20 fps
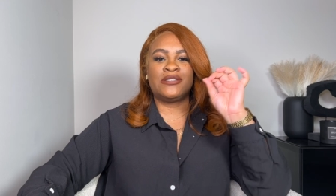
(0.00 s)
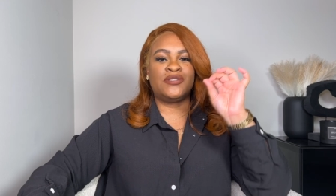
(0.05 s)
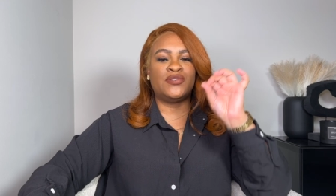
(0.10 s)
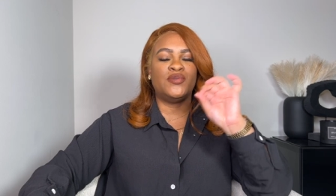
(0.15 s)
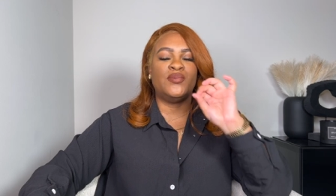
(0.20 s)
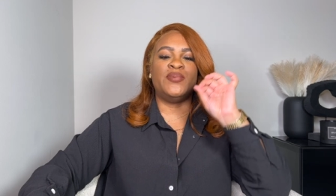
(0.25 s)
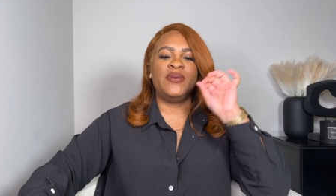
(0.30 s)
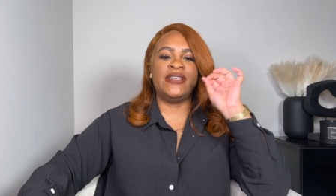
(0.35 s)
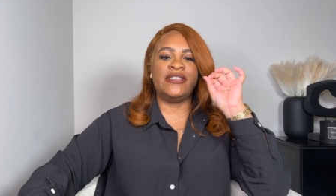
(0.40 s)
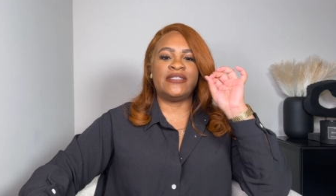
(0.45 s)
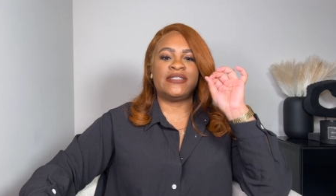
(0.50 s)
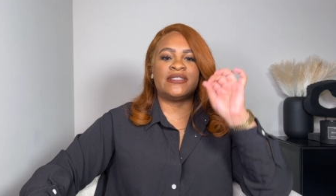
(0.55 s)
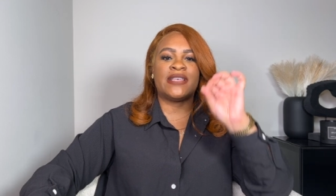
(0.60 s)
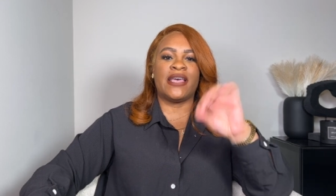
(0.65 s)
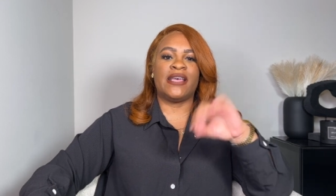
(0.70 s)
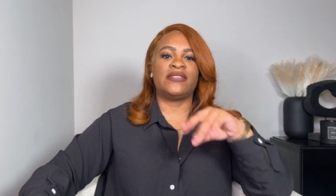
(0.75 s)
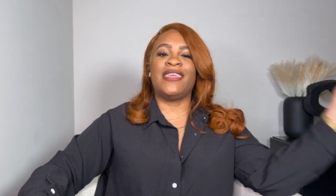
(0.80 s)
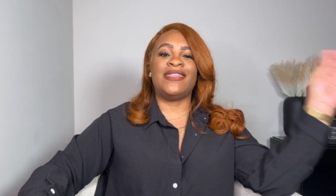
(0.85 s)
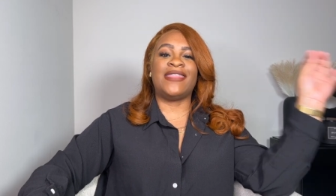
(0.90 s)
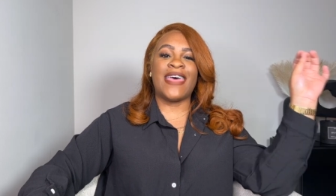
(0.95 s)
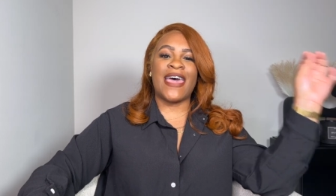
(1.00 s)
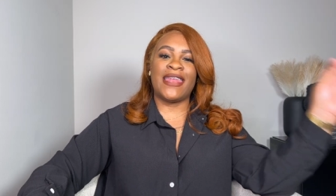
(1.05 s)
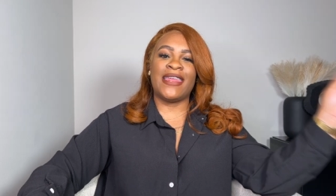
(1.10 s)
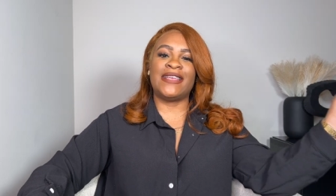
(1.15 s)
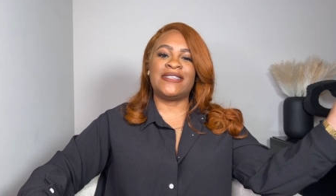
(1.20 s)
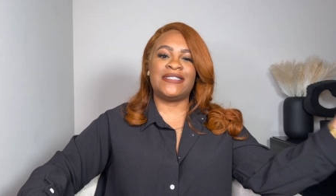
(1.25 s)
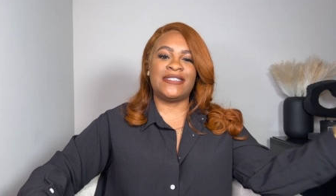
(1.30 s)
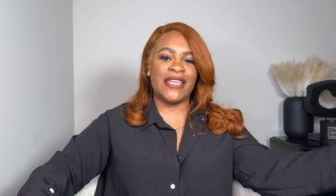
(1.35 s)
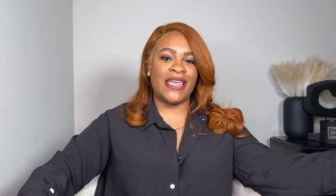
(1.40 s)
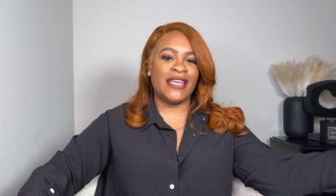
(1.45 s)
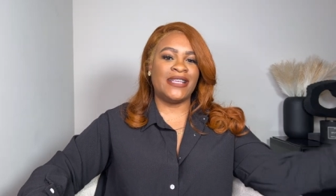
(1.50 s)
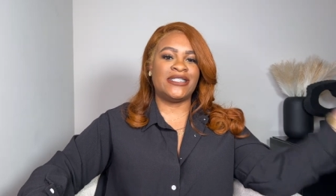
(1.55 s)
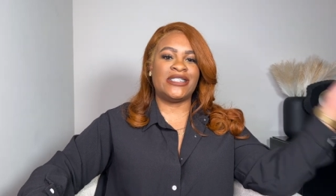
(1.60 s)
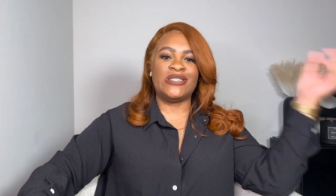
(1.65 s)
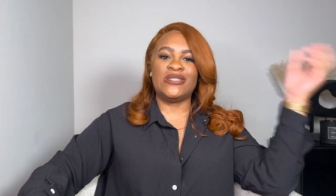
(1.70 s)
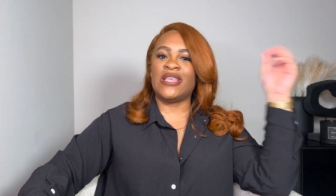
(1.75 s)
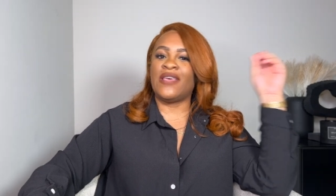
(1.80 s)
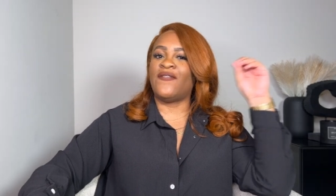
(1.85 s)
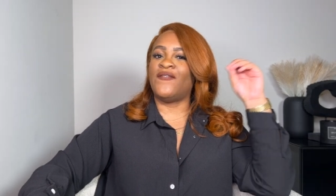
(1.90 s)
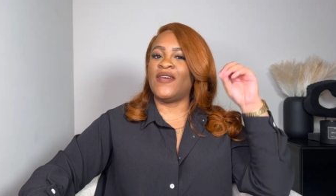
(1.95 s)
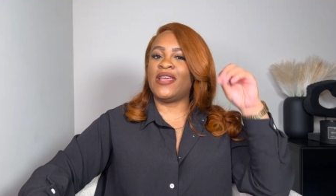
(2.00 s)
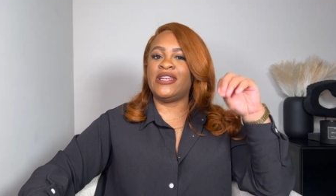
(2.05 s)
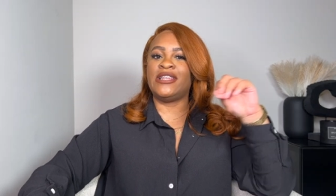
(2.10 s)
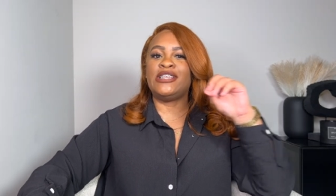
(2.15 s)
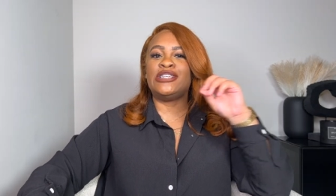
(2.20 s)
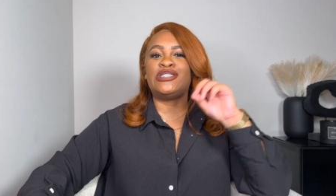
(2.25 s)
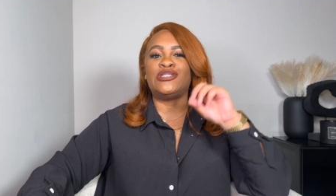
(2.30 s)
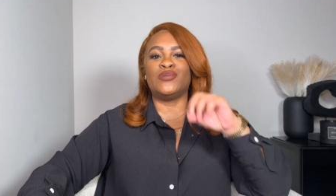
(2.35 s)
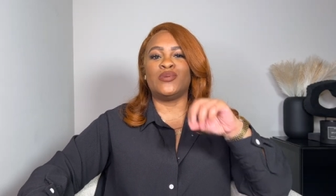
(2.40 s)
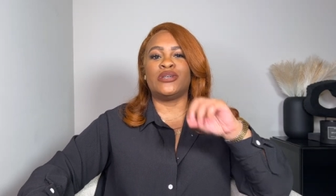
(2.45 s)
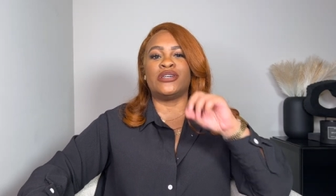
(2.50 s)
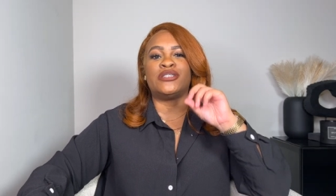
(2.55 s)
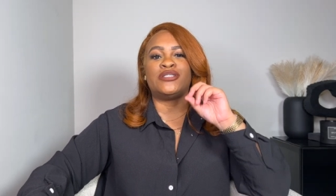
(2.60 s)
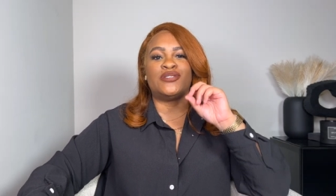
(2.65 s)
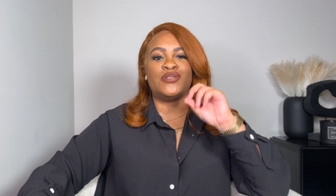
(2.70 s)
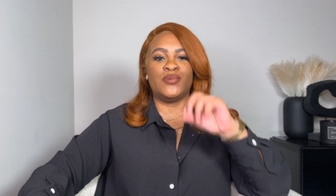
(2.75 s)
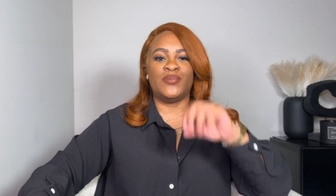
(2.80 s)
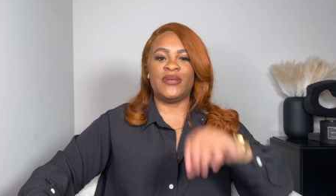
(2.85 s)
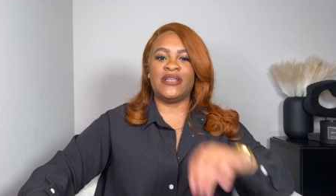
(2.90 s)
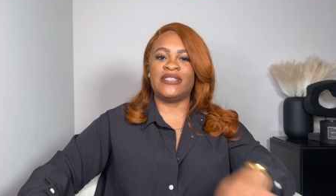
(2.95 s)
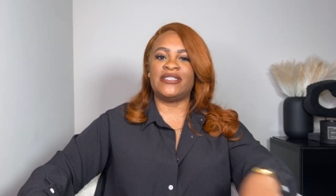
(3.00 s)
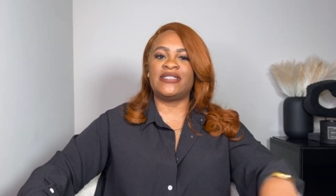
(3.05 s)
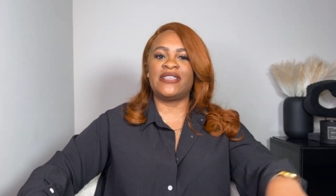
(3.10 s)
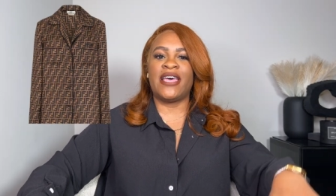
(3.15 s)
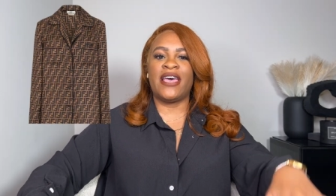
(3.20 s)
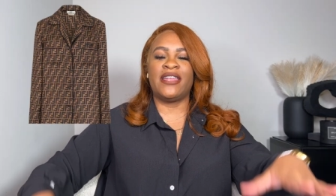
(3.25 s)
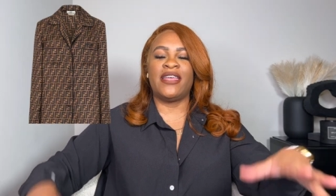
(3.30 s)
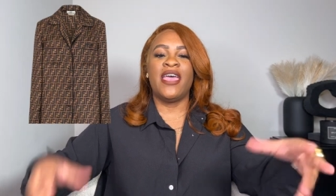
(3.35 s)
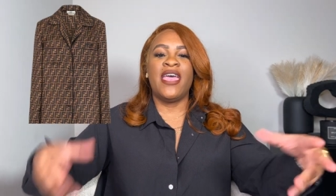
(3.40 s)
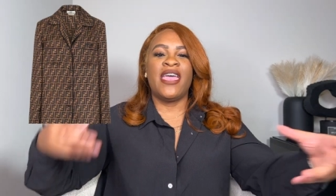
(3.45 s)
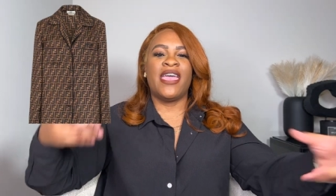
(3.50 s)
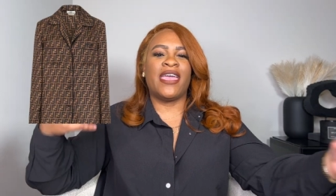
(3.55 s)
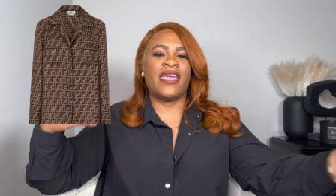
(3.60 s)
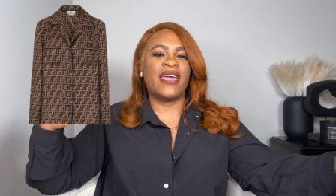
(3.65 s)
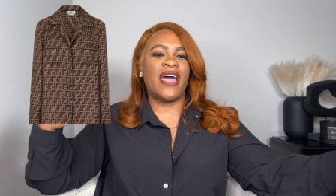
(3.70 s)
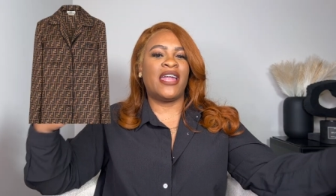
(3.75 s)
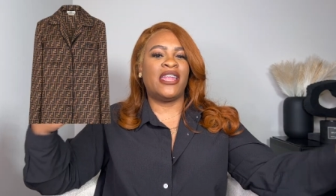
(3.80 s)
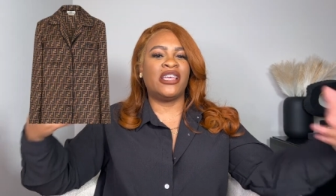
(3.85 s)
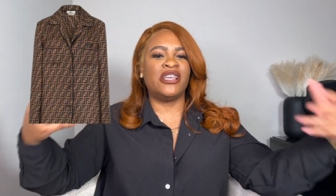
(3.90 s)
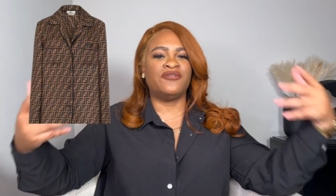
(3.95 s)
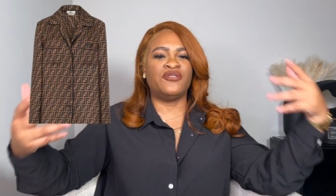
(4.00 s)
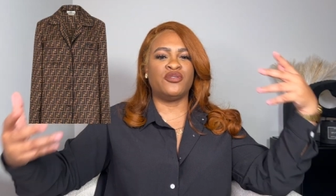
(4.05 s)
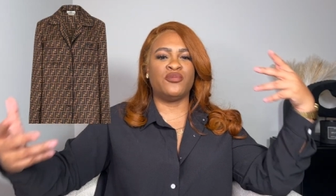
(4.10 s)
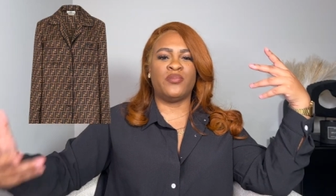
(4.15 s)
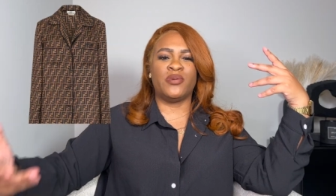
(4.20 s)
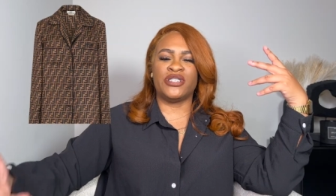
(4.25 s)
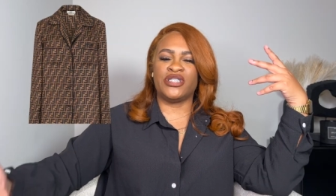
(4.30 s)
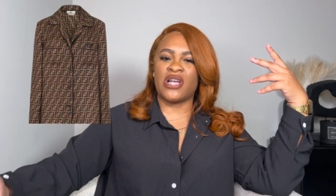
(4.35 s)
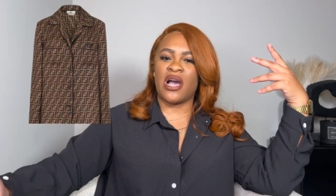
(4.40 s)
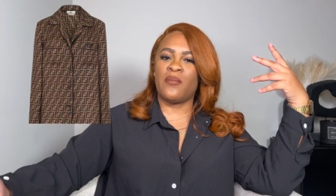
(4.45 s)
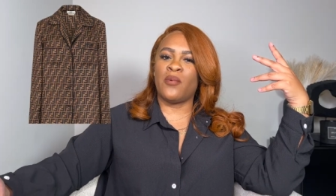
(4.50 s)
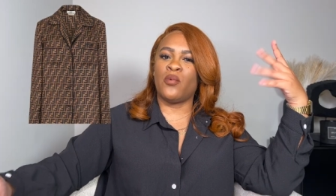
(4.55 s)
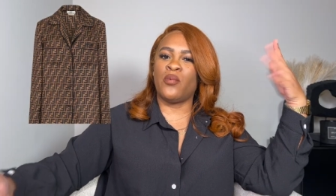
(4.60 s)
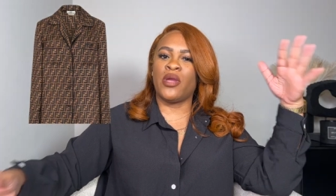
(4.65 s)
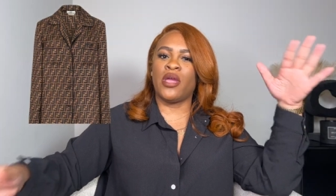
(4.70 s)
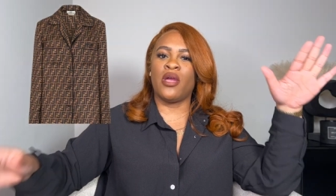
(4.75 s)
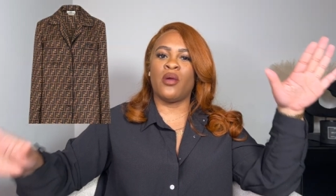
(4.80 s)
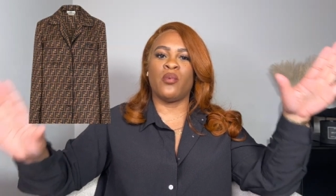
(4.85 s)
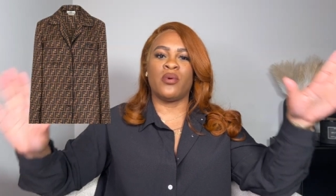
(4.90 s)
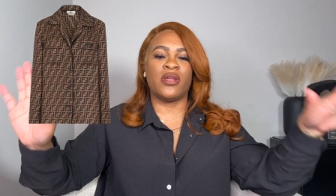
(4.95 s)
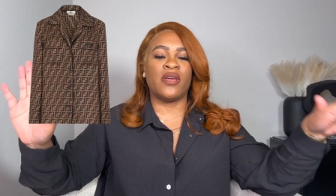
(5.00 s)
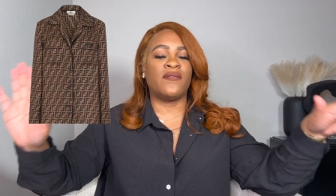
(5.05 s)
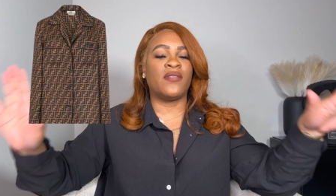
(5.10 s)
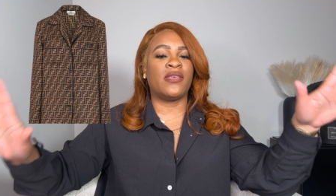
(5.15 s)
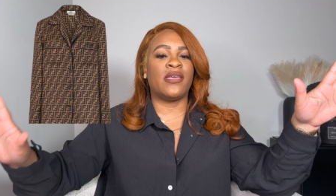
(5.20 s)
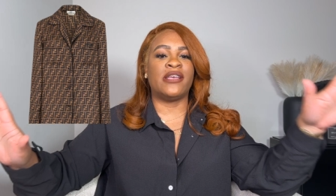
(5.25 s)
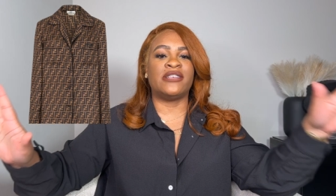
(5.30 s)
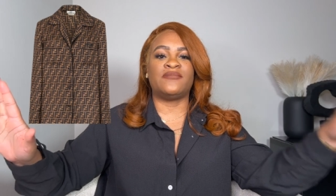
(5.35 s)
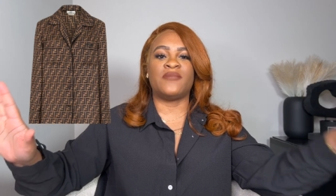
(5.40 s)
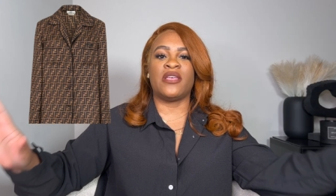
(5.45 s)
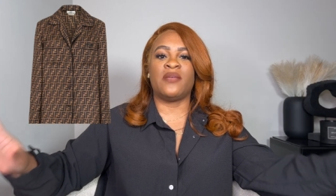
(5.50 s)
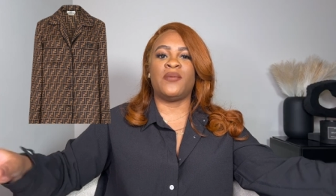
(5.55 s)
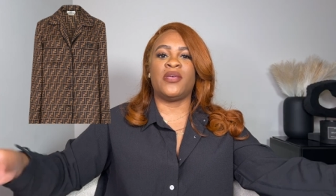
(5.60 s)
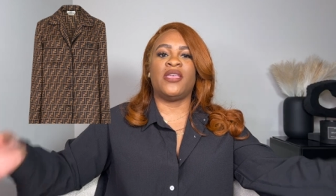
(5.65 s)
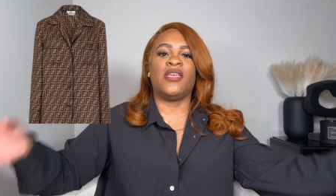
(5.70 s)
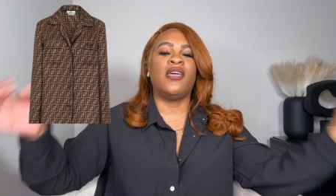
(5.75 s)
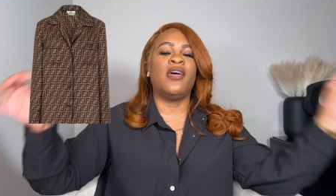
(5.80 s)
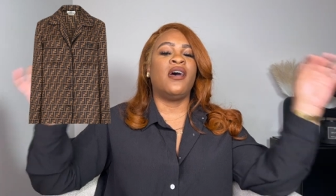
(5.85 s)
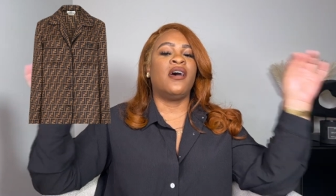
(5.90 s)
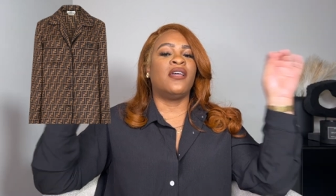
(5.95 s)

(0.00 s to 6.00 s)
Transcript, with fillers: two-piece set. That extends to the Fendi Zuka two-piece set. It kind of gives you pajama wear, whatever the case may be.